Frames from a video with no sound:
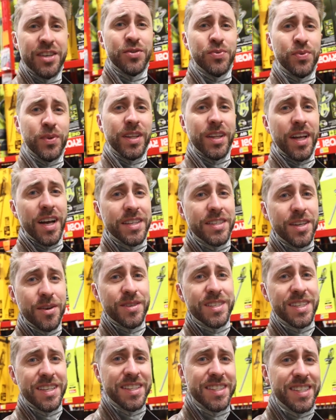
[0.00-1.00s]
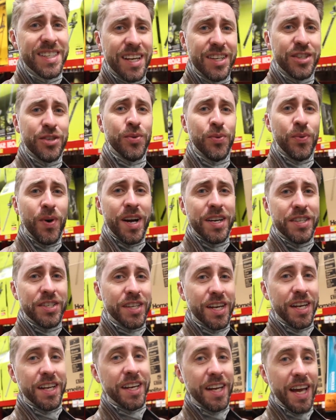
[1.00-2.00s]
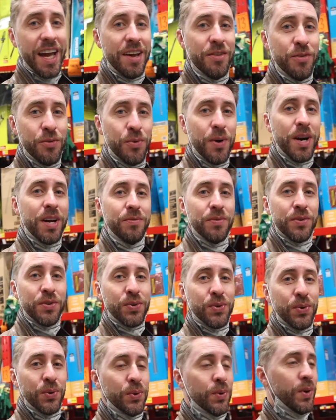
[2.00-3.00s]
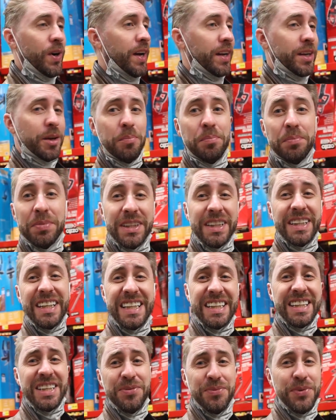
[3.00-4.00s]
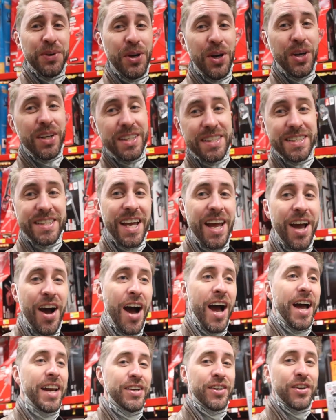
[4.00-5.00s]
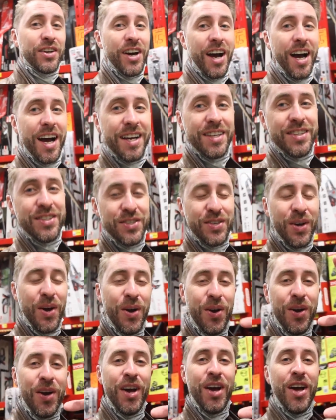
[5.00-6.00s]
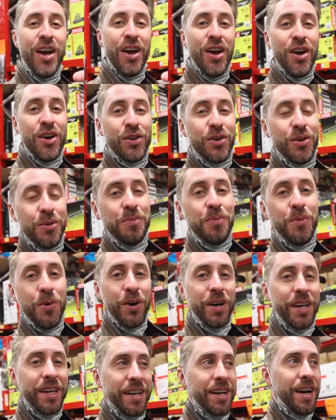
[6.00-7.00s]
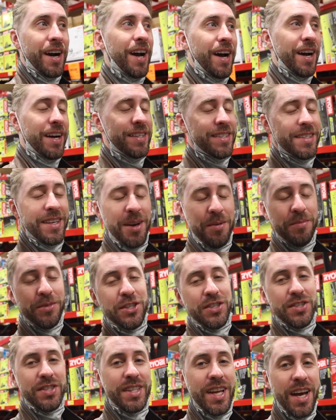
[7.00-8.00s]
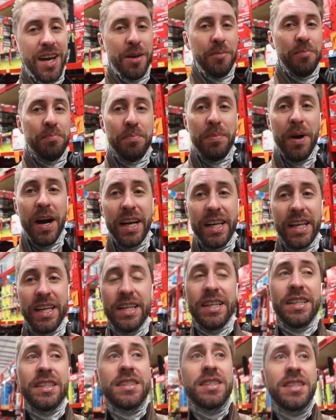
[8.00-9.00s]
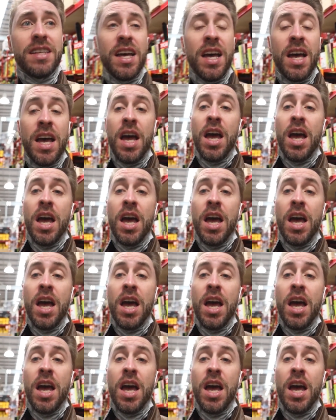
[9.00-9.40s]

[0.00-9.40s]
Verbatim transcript: just realized I was in such a rush getting Ava ready for school, I completely forgot to say hi to you guys. So, good morning guys. I'm just down at Bunnings.